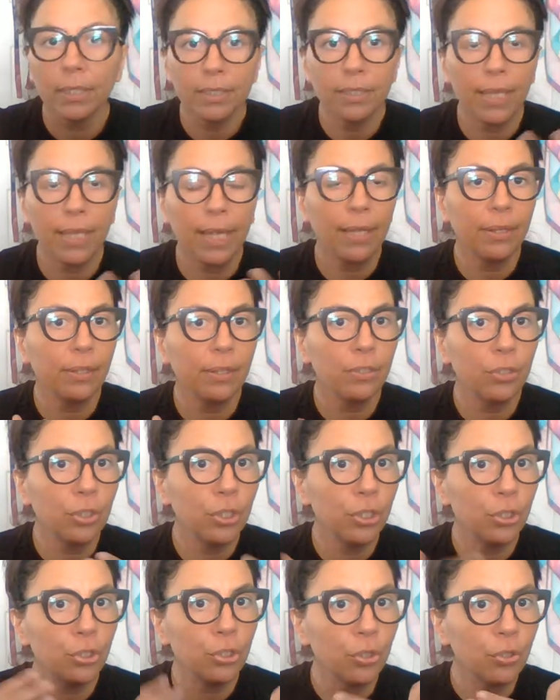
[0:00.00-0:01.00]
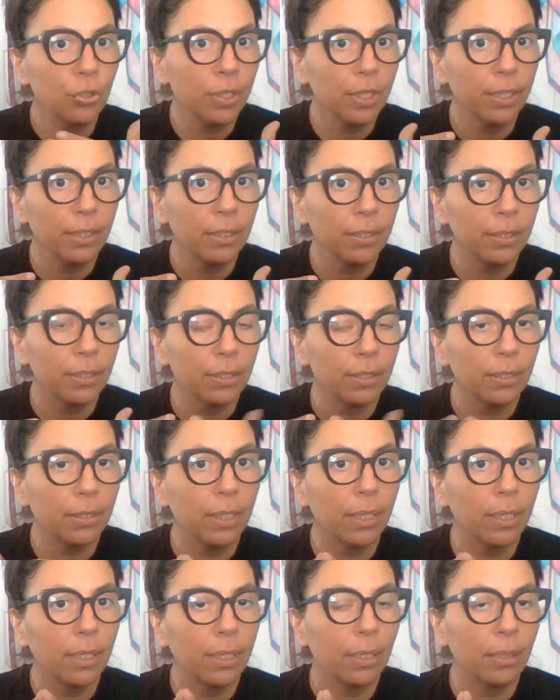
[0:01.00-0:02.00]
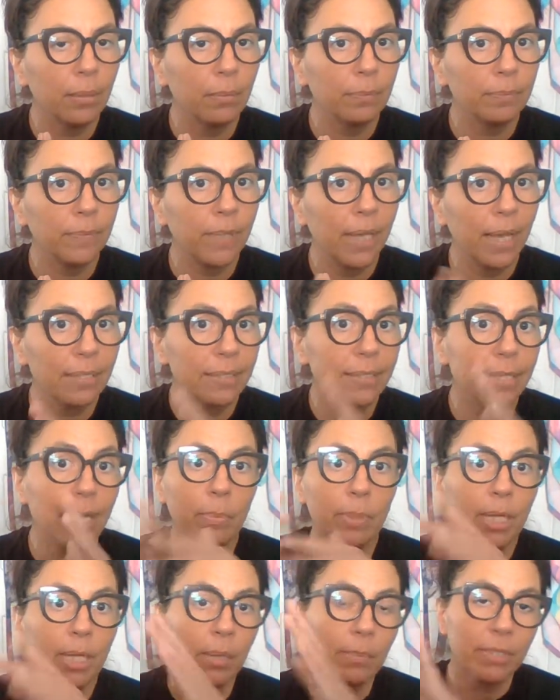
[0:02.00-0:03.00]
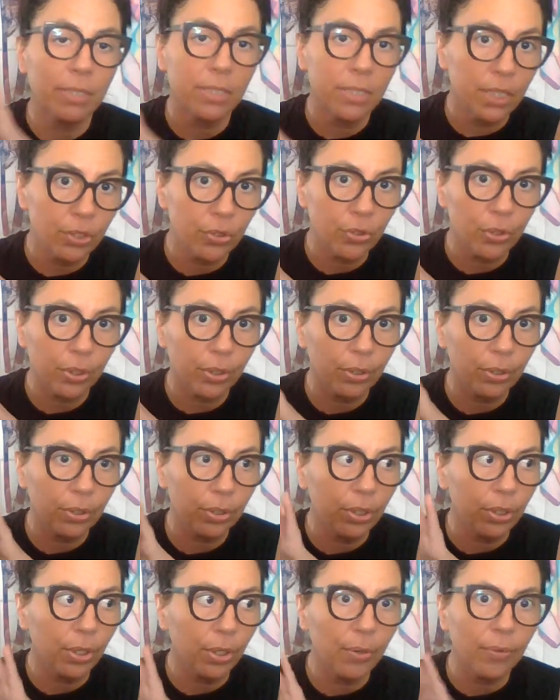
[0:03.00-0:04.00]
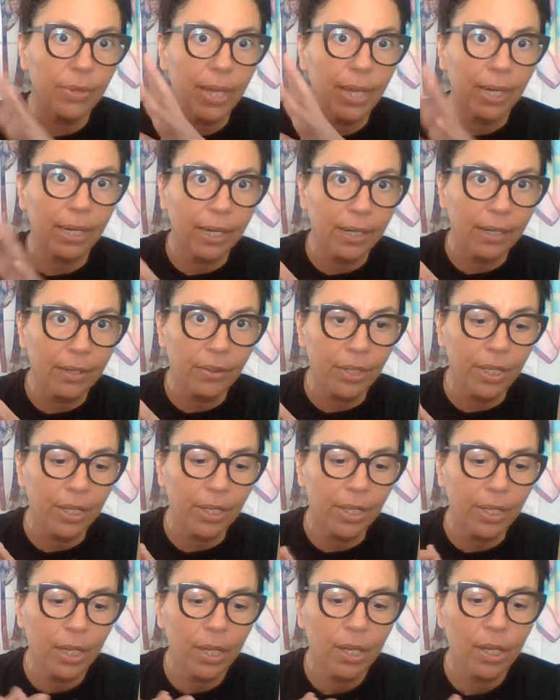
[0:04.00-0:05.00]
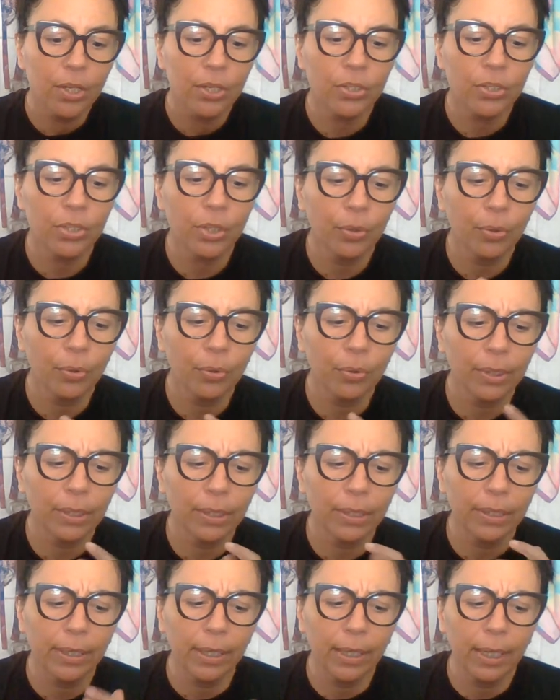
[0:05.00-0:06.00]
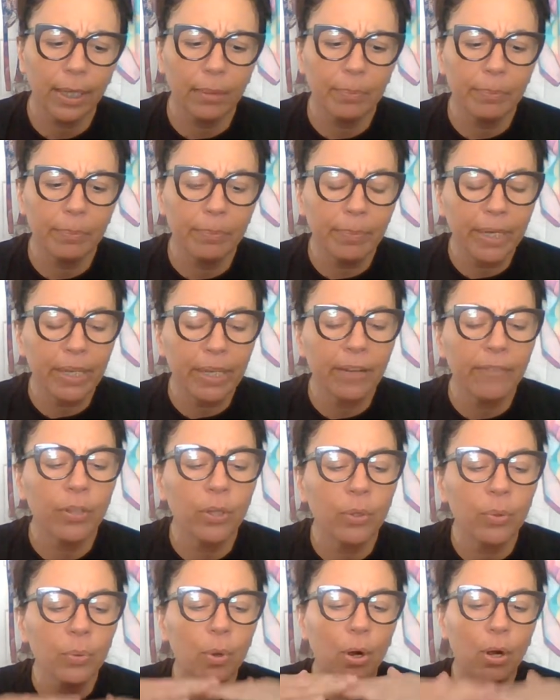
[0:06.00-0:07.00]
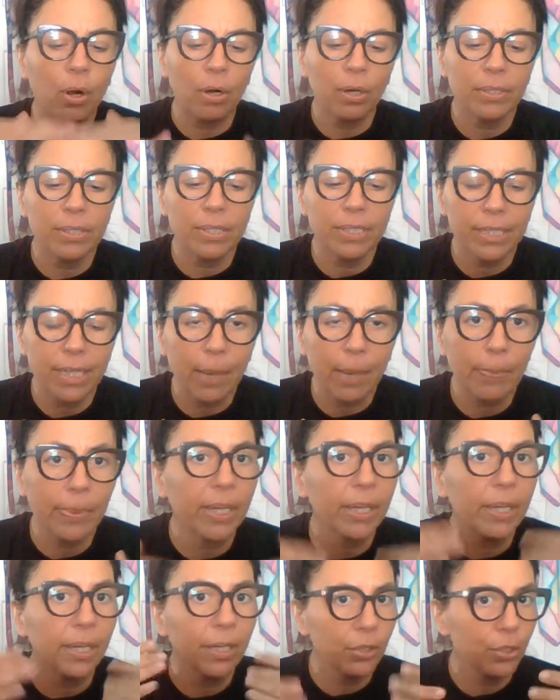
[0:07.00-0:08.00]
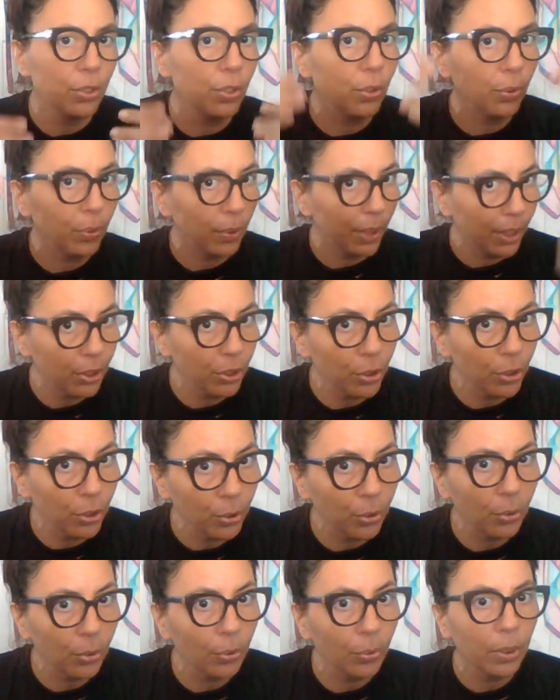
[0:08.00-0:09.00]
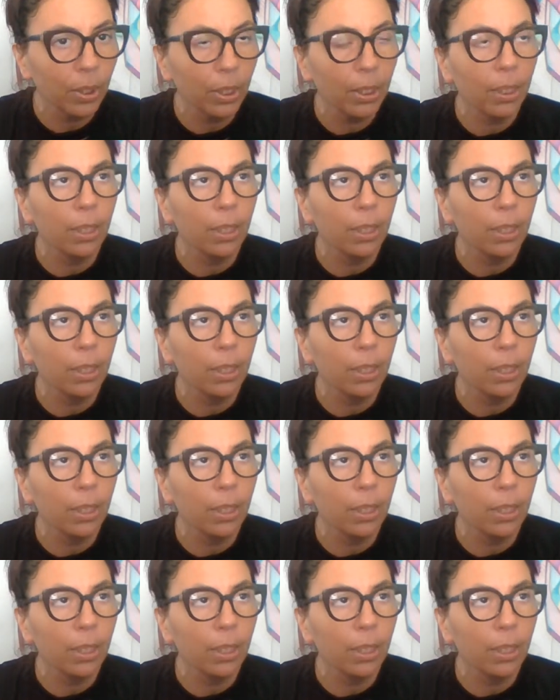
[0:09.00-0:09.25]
that the student has now become the teacher, you know, that kind of thing. So many of you are stepping into a new